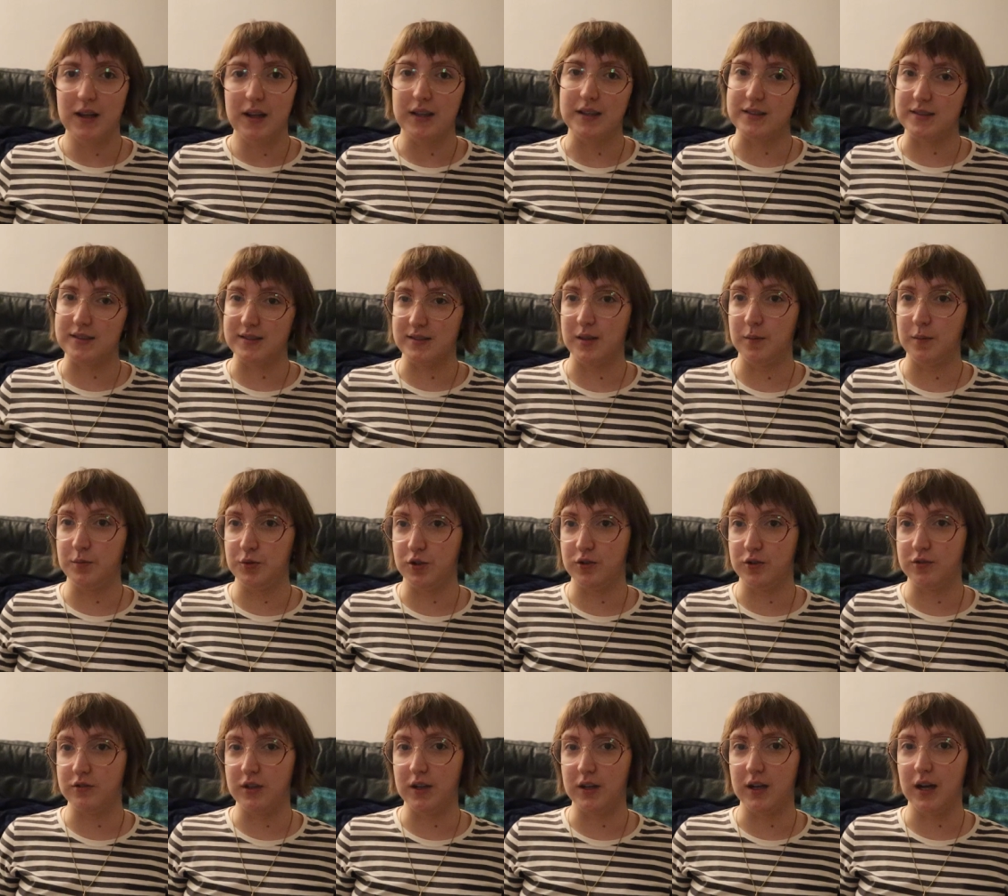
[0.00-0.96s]
It is a
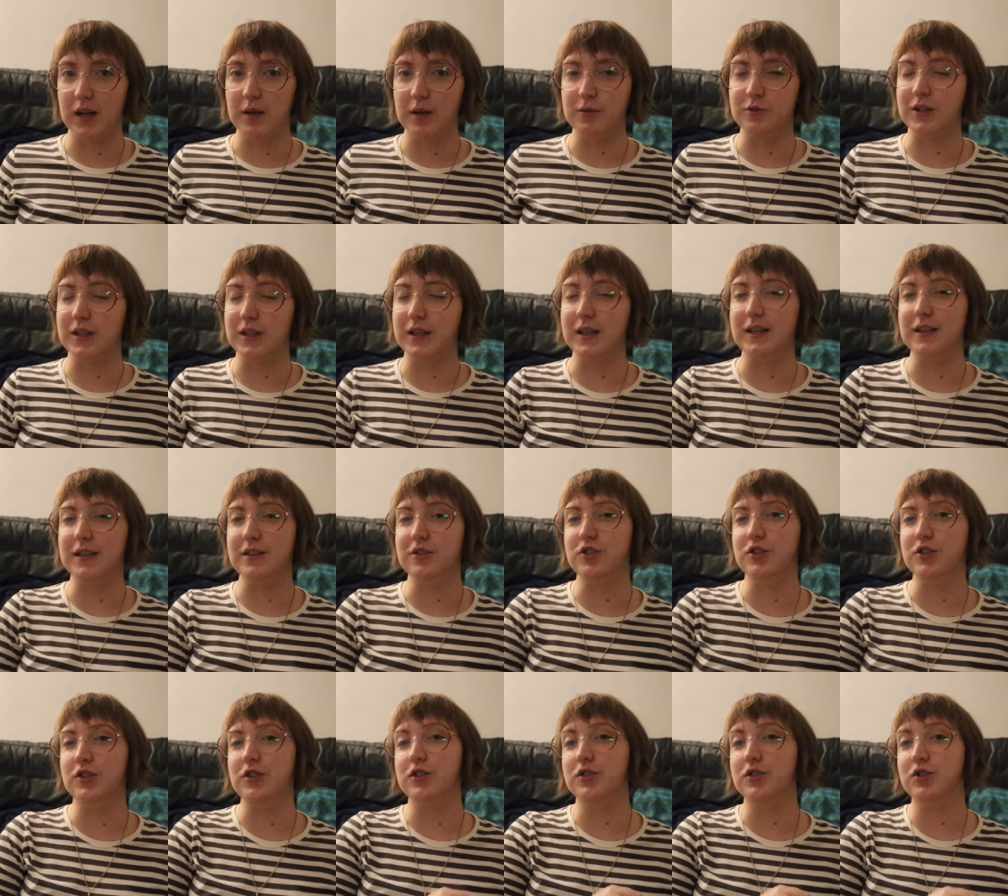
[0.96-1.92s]
subgenre I am trying to get
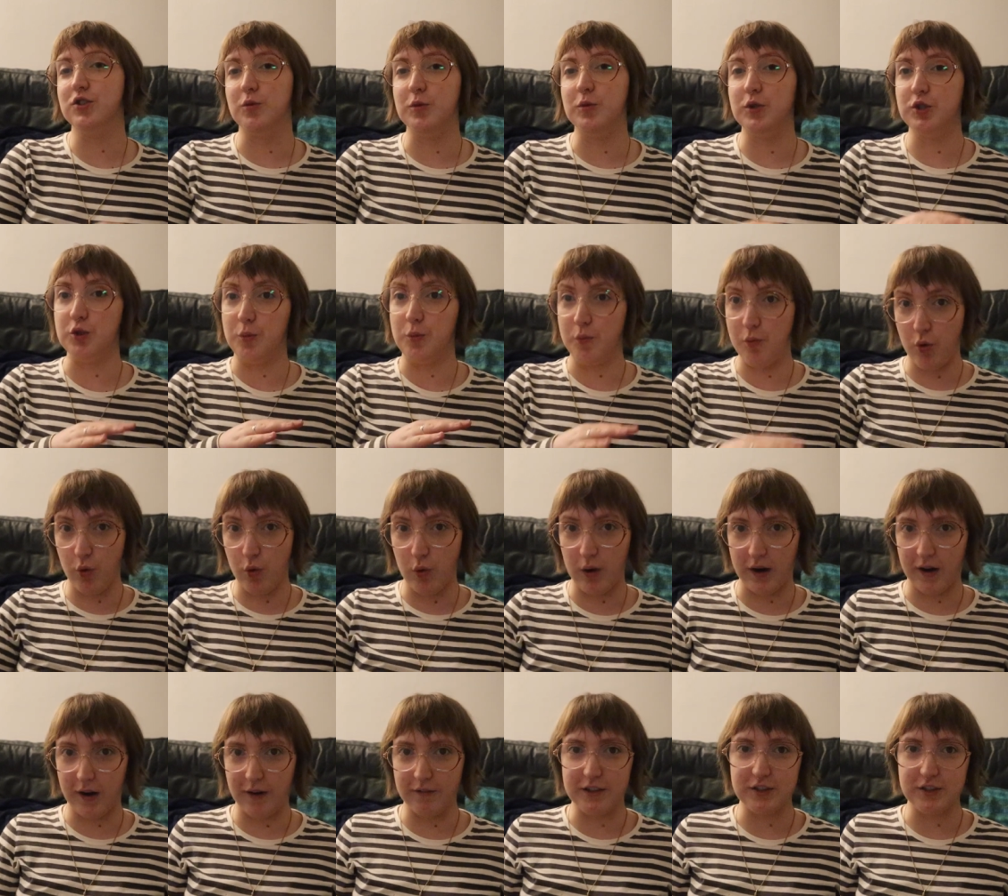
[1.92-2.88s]
into so much
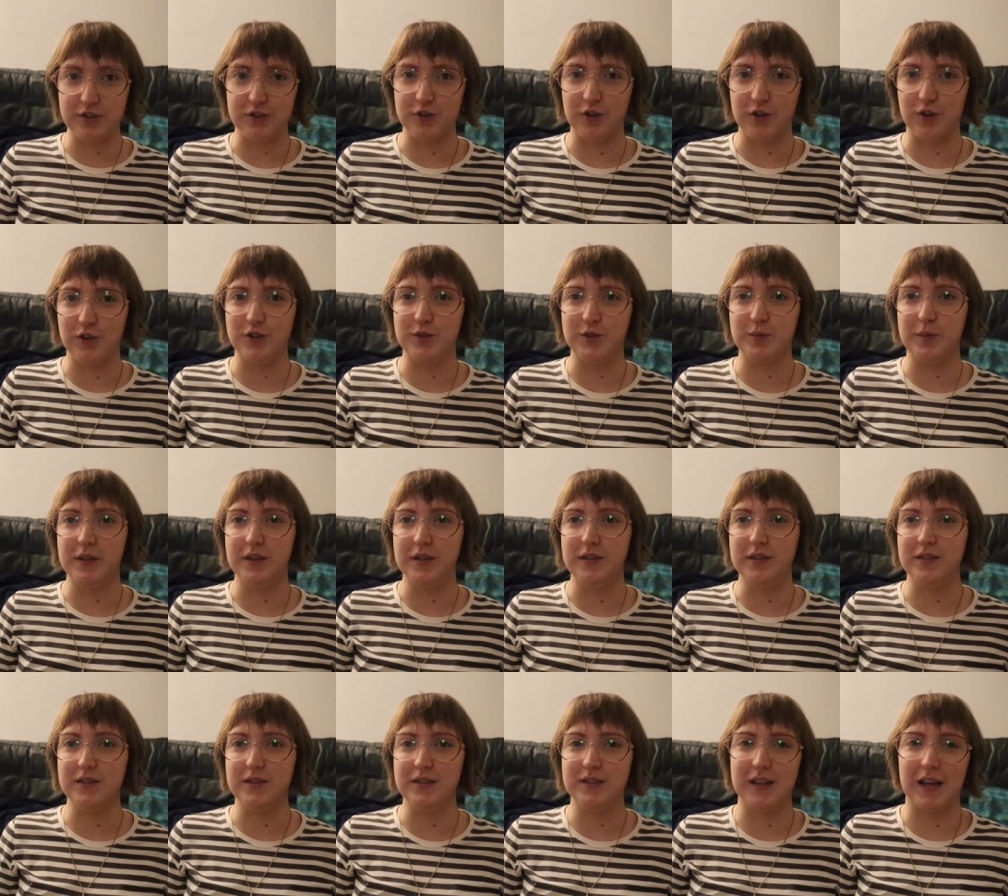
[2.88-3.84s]
more. Richard
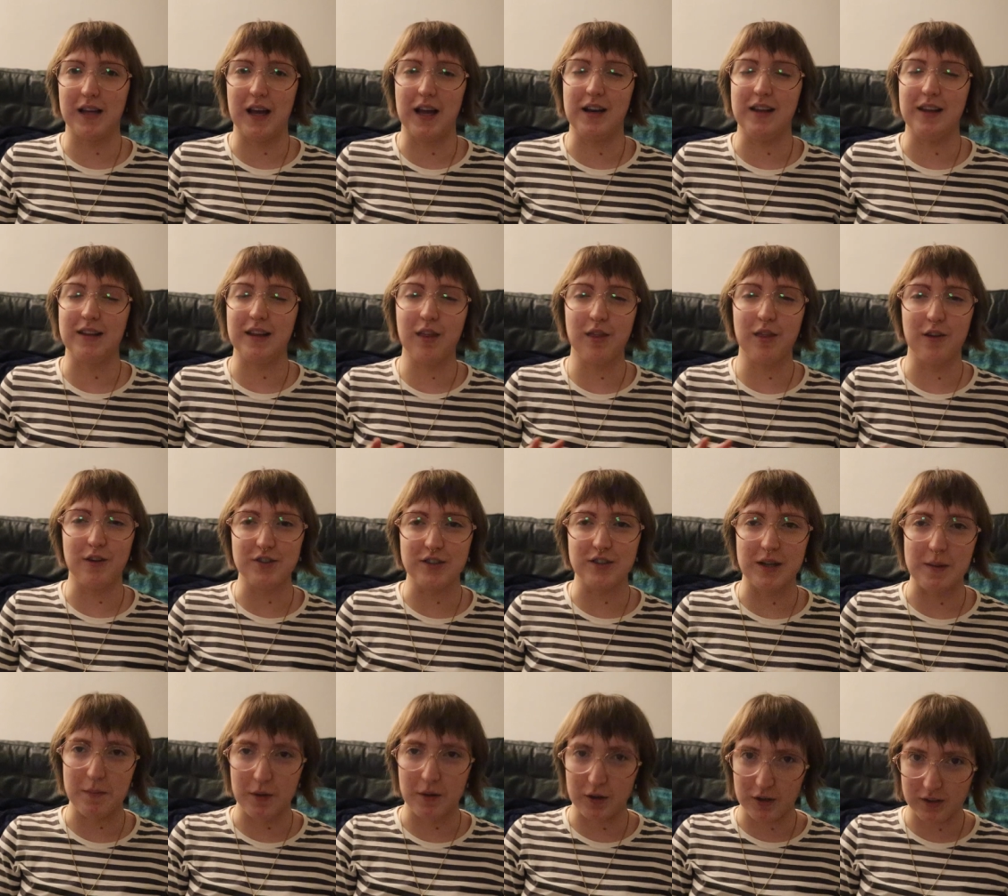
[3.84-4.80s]
Osman's the kind of like
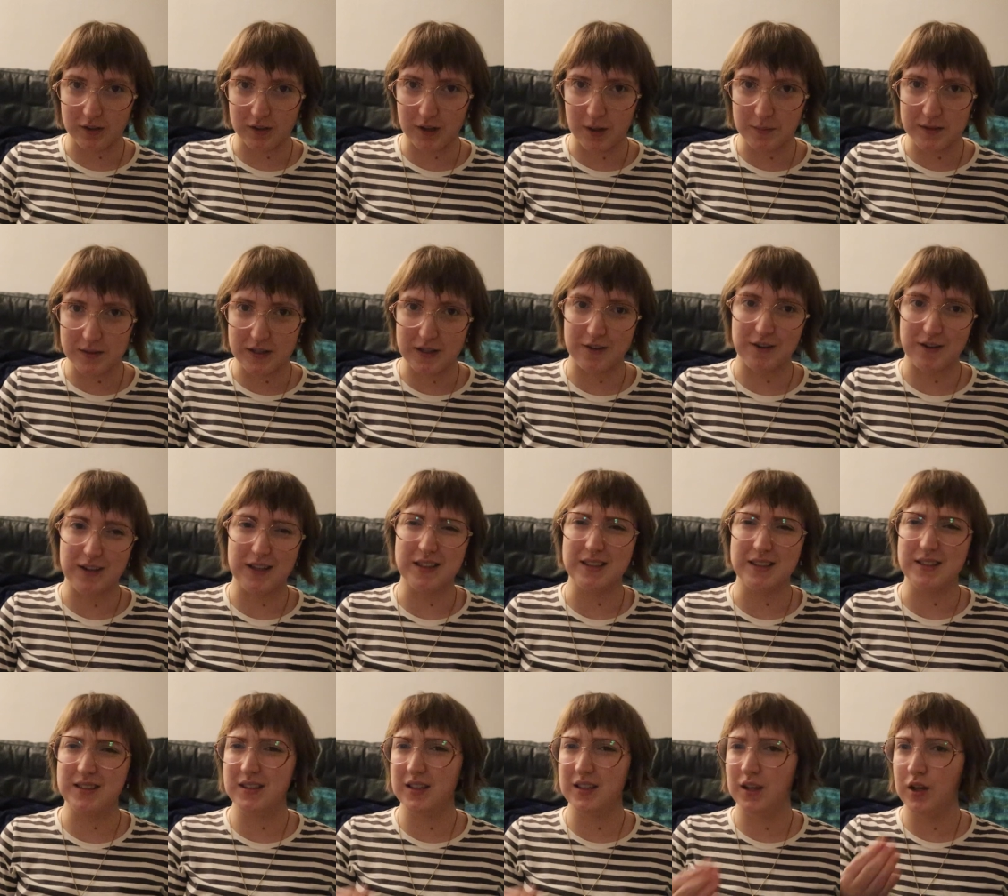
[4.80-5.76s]
Thursday Murder Club
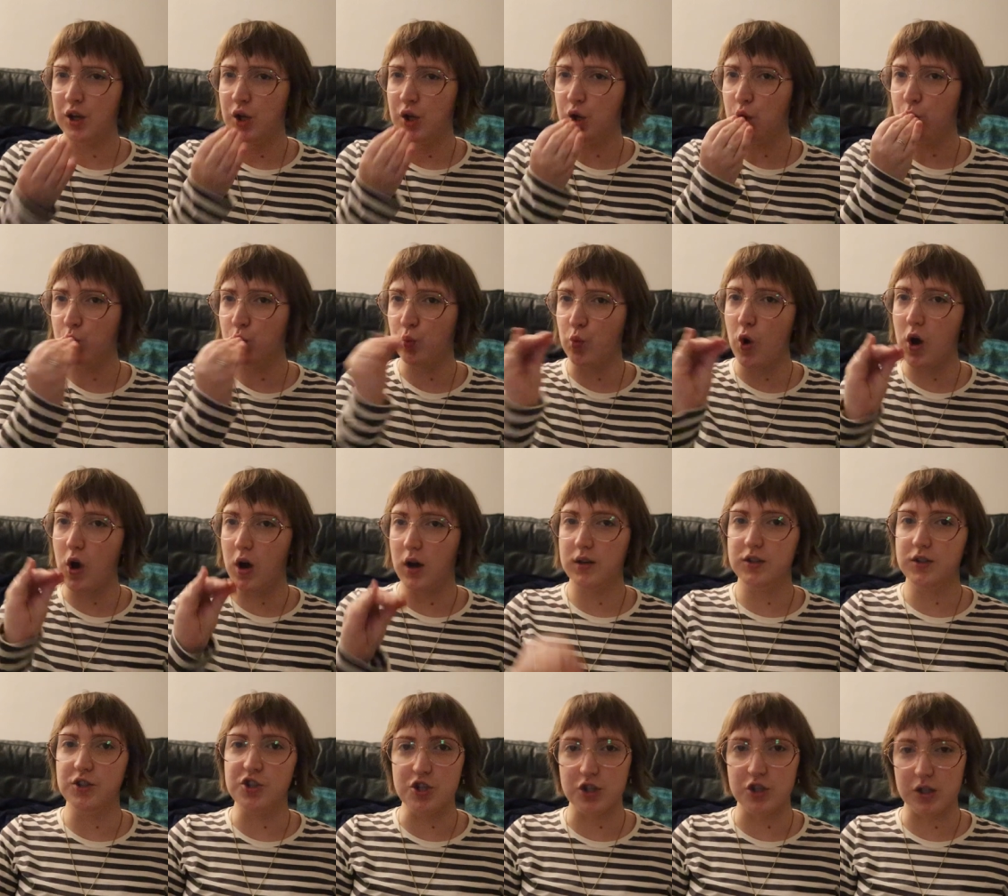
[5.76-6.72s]
series.
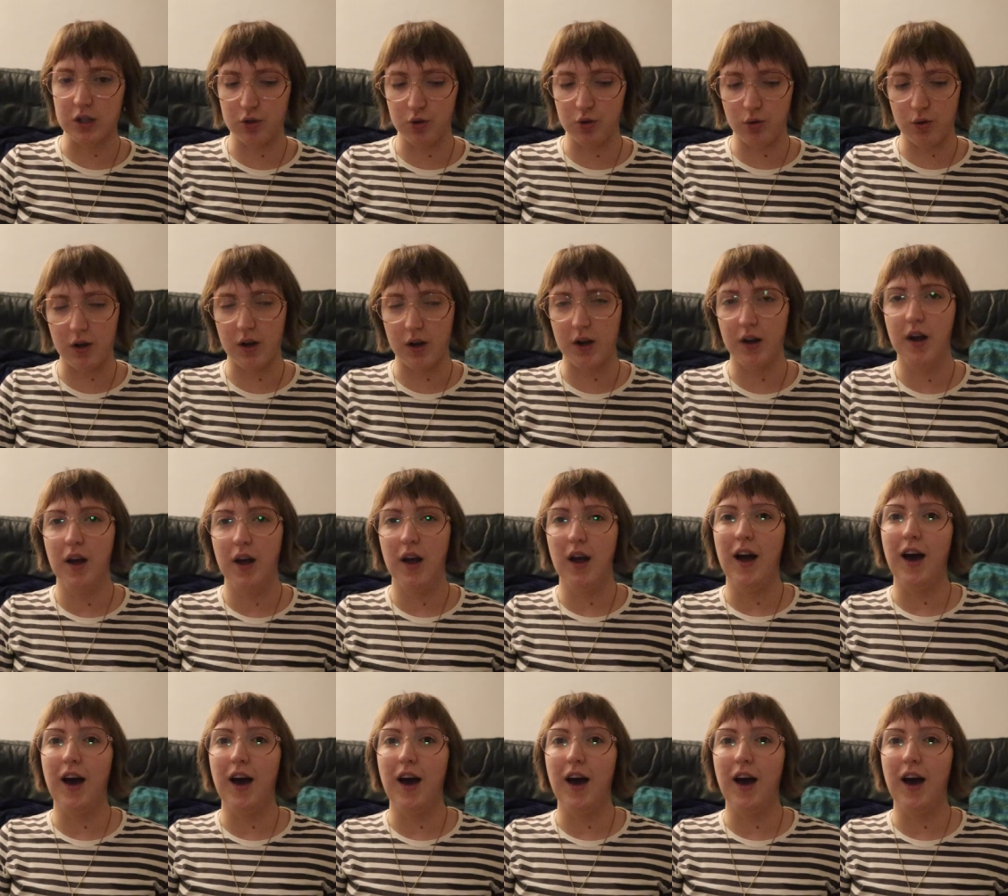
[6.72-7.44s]
Mwah, j'adore.